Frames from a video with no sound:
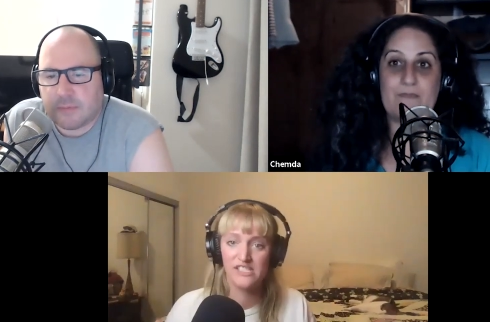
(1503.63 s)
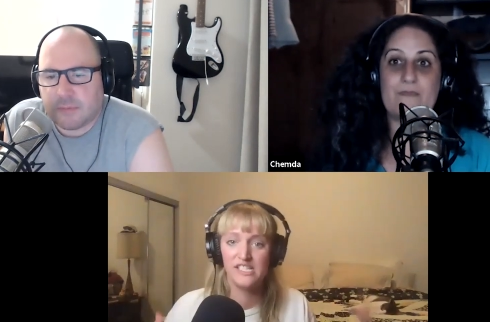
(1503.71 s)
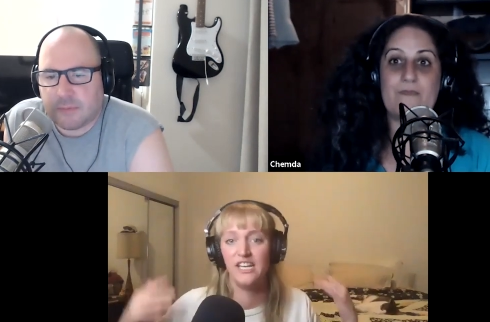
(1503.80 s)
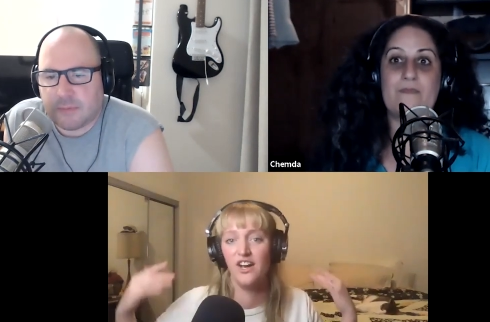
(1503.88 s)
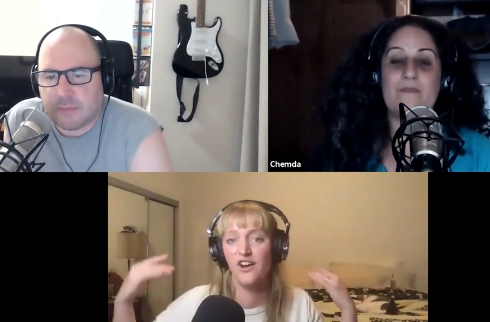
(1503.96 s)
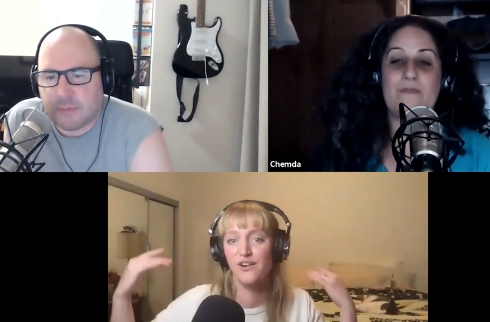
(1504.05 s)

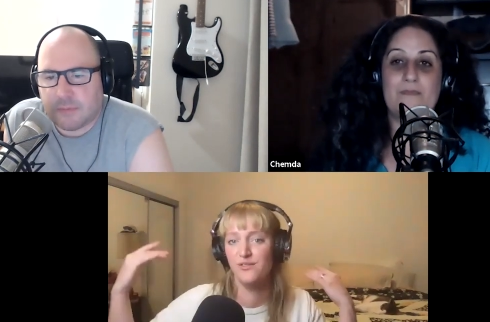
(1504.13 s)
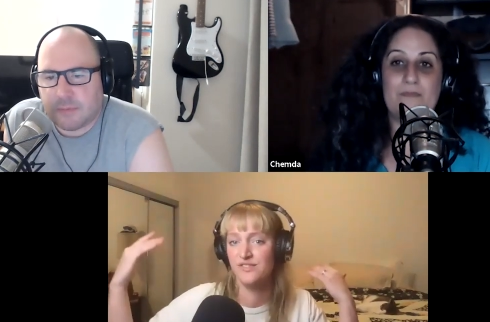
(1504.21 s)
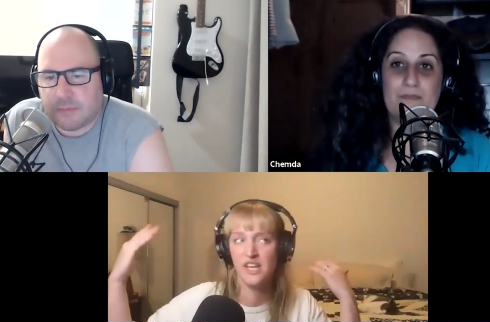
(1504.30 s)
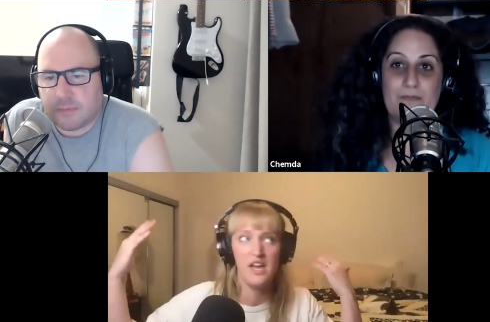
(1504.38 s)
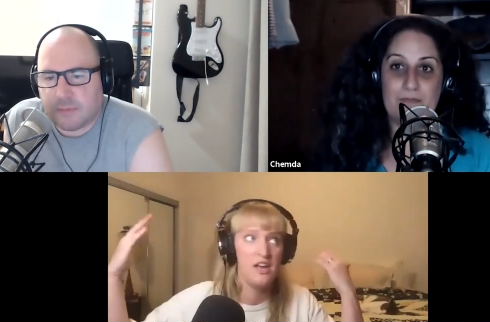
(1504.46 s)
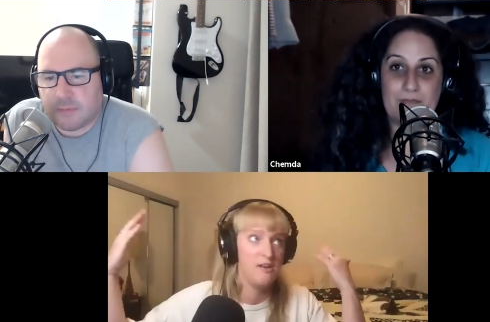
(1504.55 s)
Speaker 1: He owns
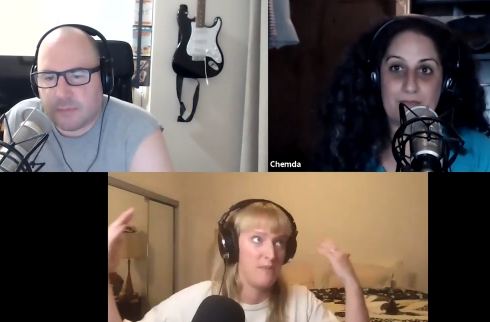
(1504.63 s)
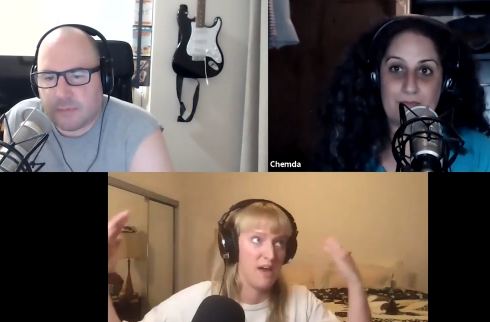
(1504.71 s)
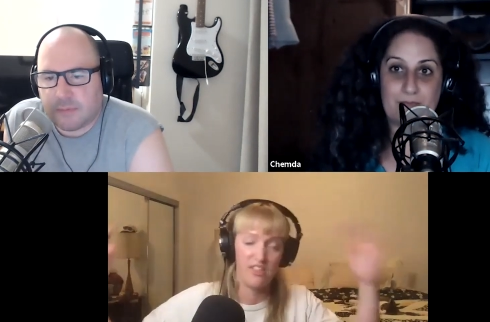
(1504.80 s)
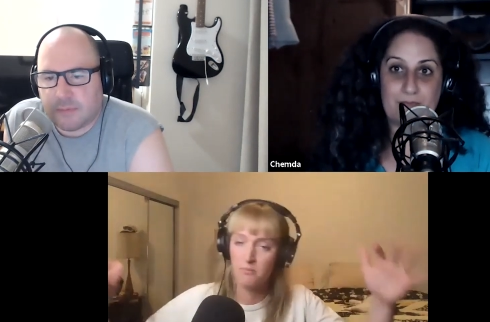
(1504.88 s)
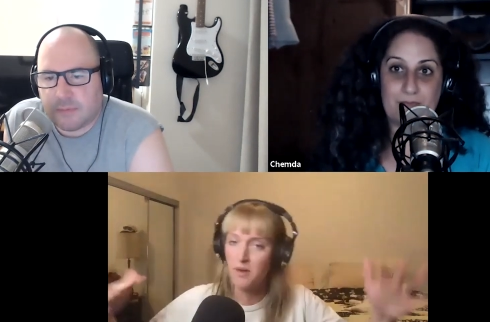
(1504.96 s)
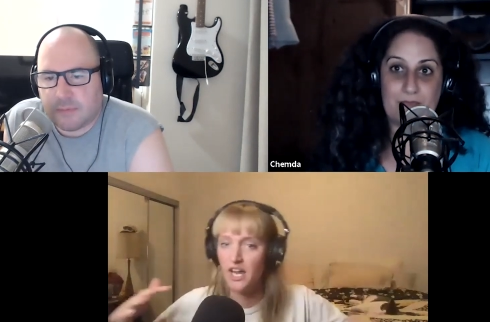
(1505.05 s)
Bath
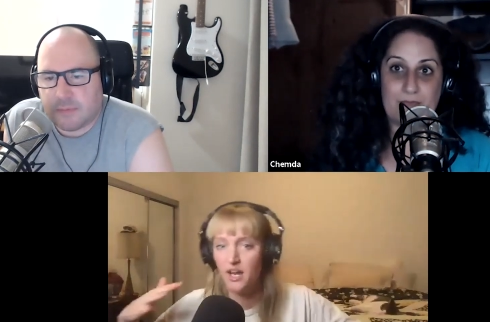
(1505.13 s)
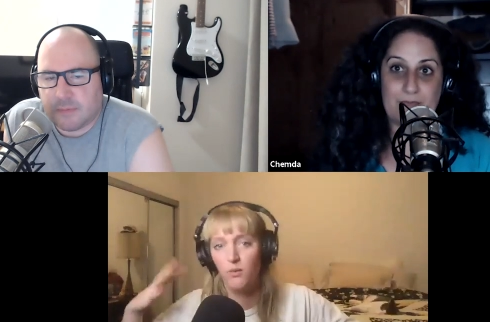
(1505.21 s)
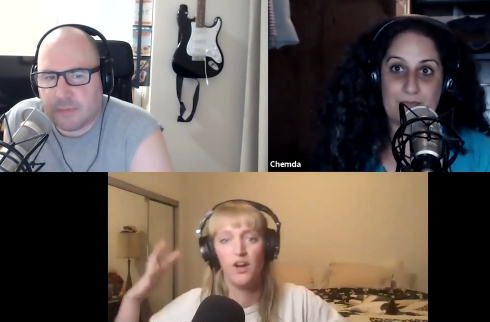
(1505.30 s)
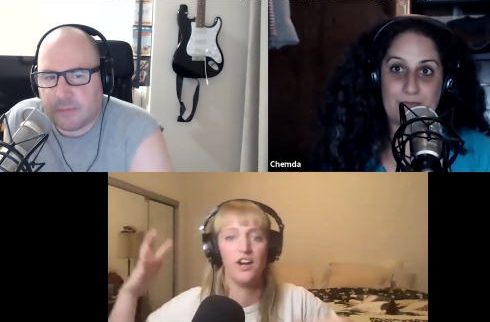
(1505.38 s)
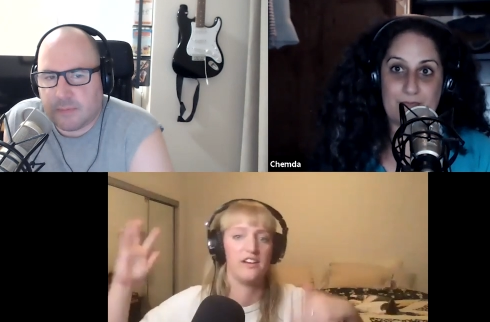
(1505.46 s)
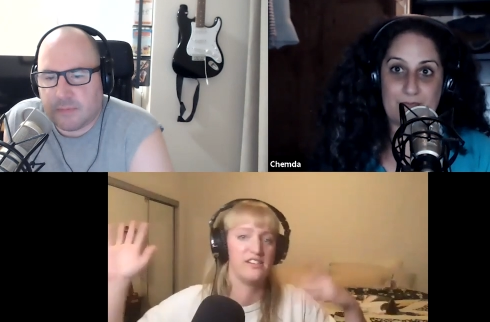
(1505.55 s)
and Body
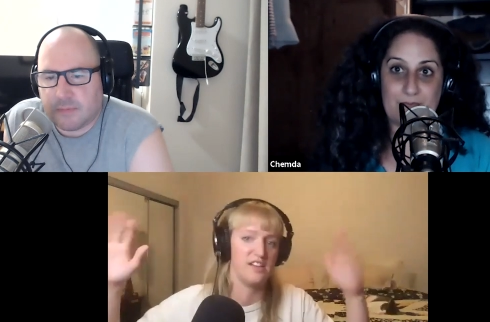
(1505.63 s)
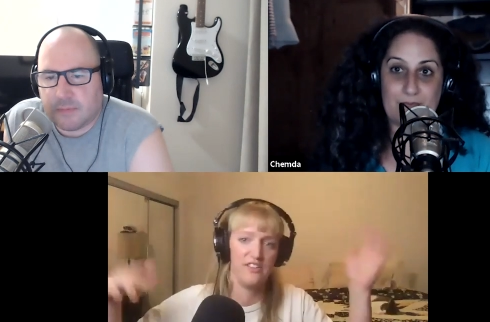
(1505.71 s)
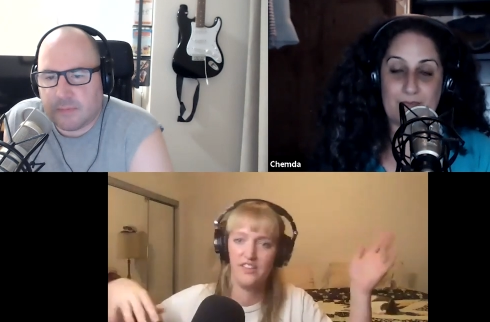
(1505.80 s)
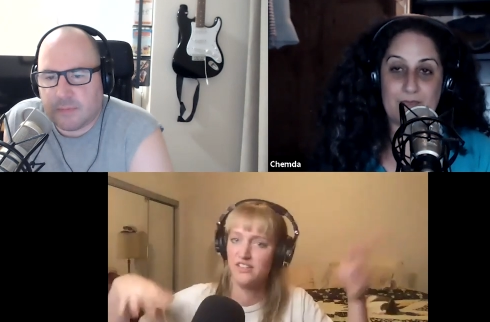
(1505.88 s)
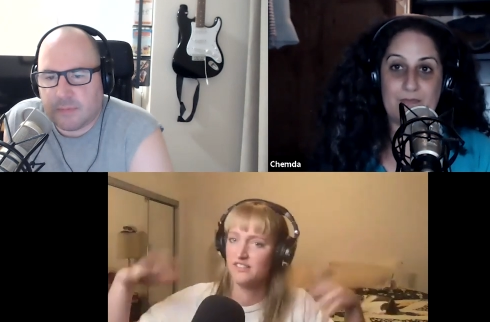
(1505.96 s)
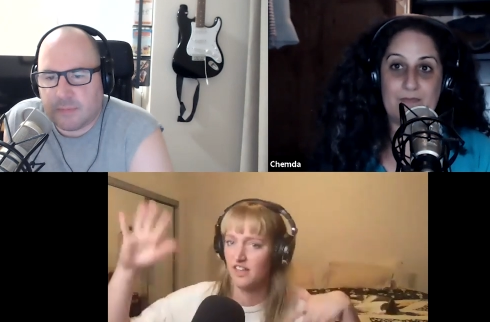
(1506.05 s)
Works, all
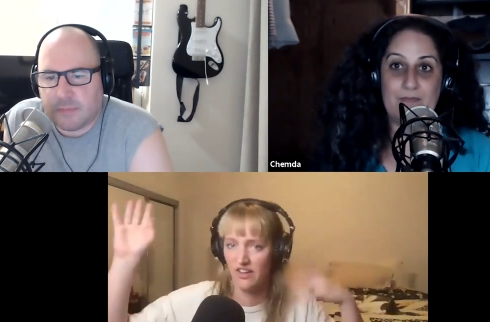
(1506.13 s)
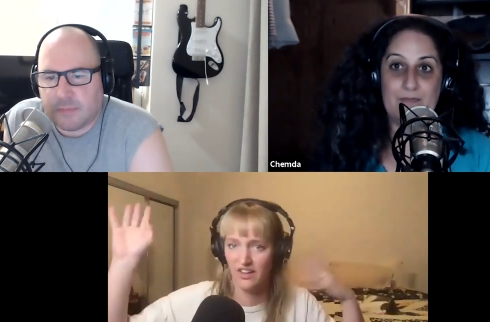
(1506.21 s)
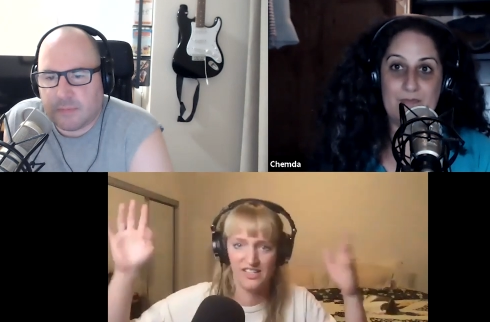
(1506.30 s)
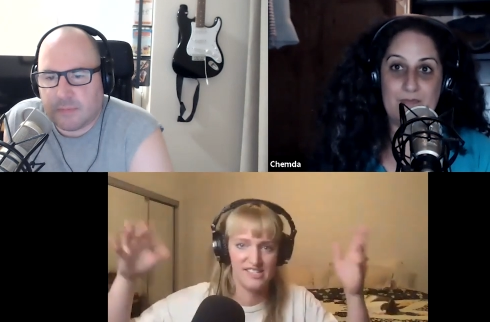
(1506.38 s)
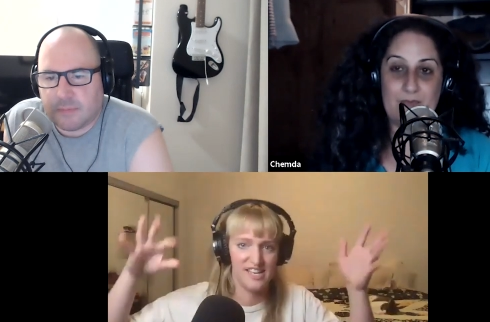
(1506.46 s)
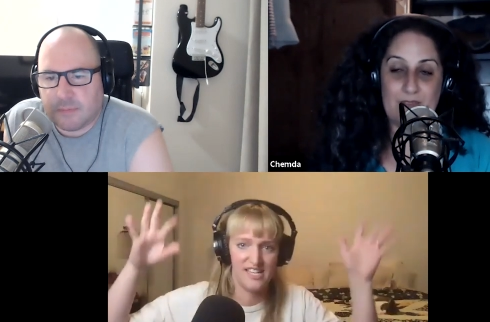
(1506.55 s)
these other La
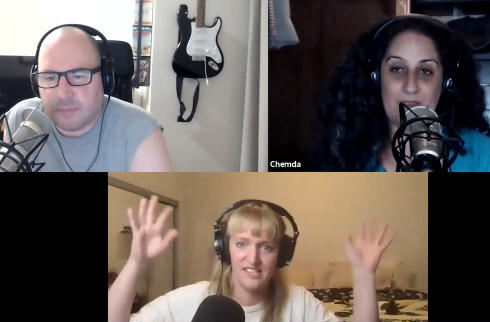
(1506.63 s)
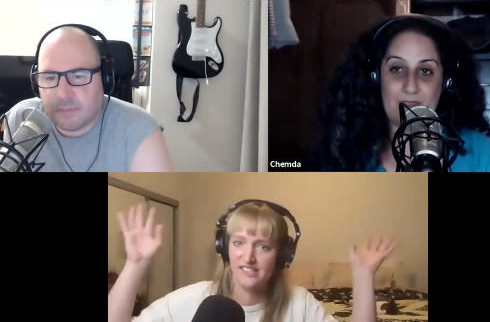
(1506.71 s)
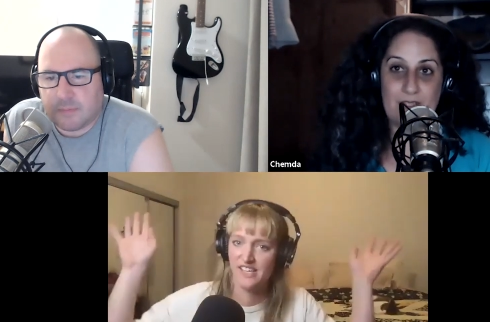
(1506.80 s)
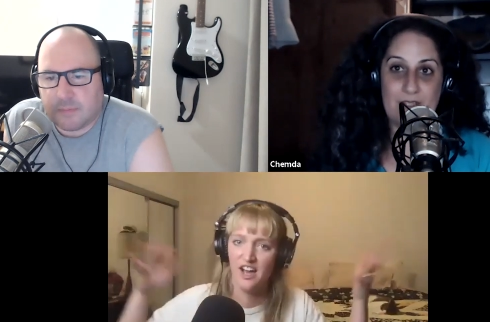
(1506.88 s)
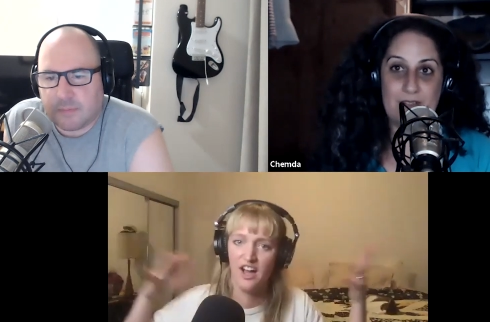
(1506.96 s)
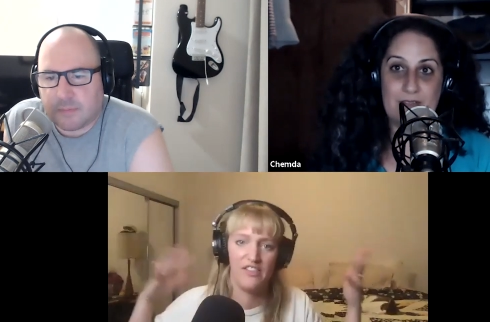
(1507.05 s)
Senza,
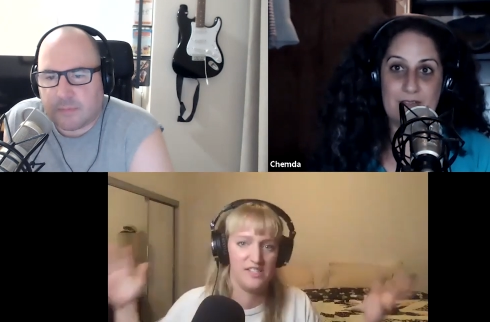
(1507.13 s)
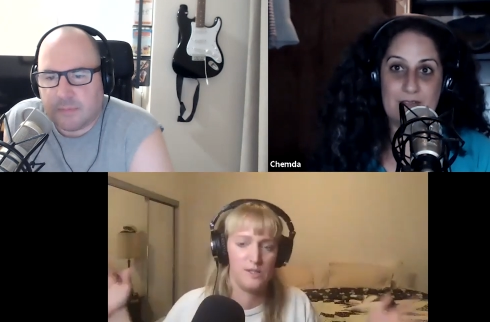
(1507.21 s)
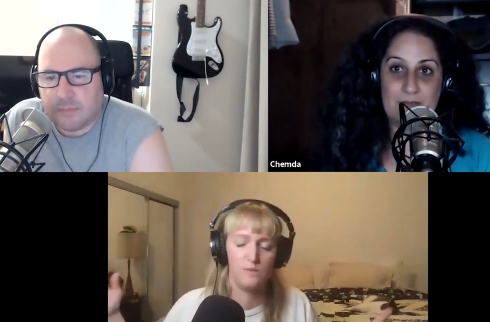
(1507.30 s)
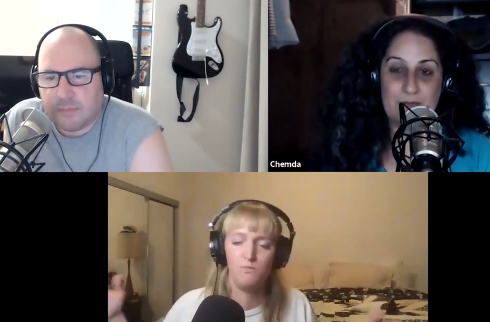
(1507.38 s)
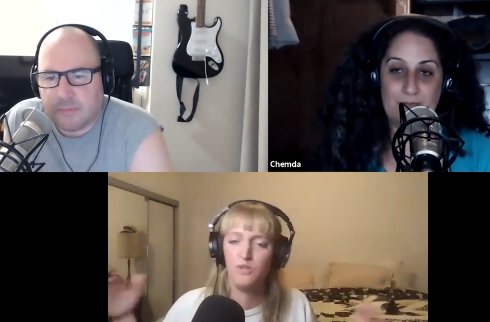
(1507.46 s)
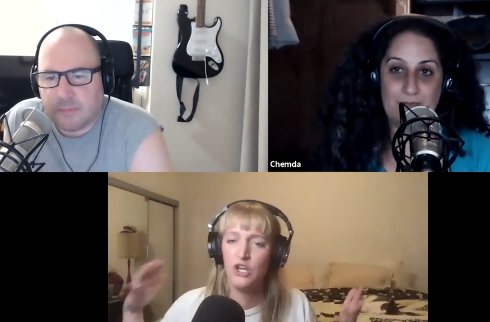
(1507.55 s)
all these
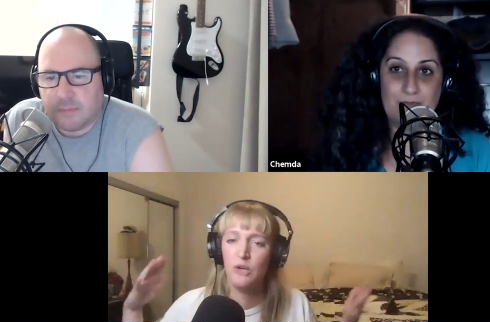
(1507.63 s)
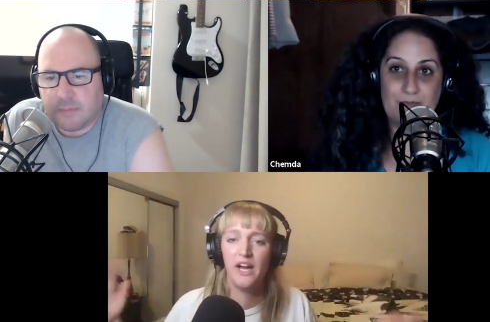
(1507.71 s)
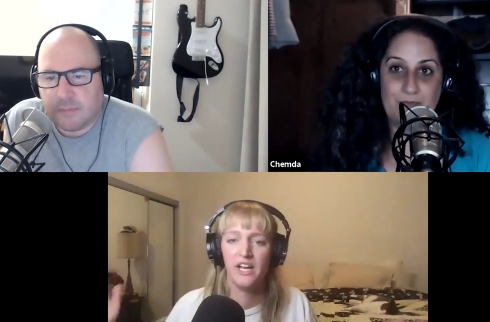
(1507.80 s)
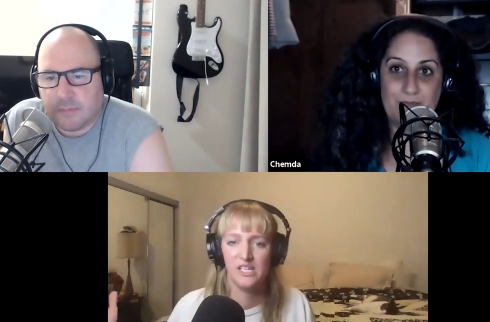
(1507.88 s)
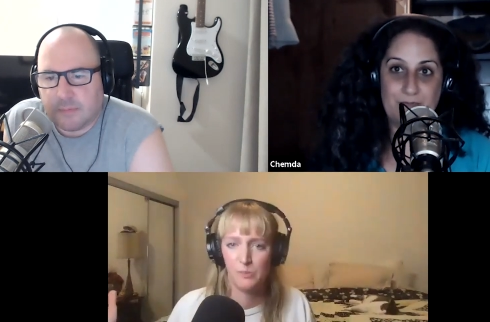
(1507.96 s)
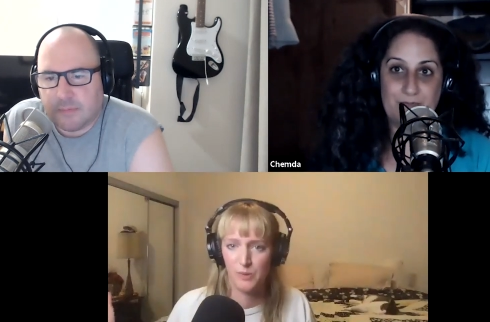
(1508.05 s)

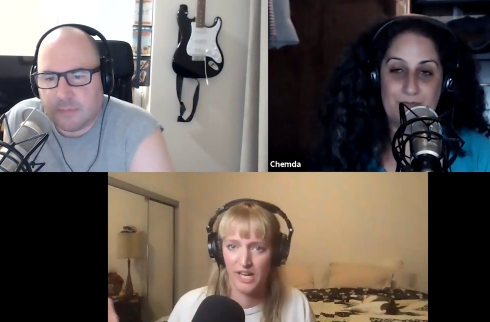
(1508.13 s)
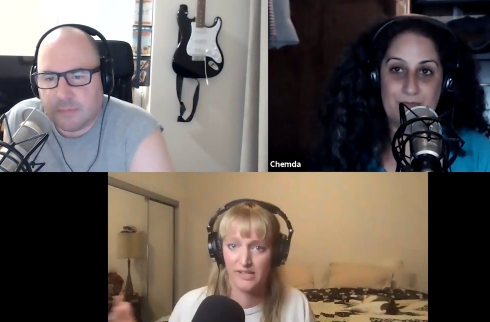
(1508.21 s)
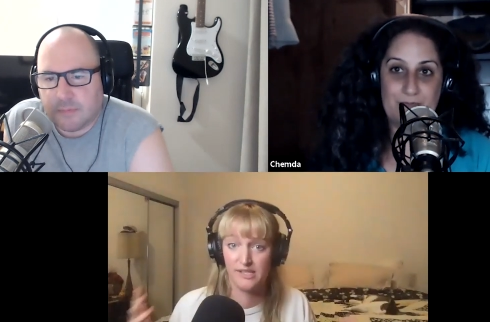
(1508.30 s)
humongous brands.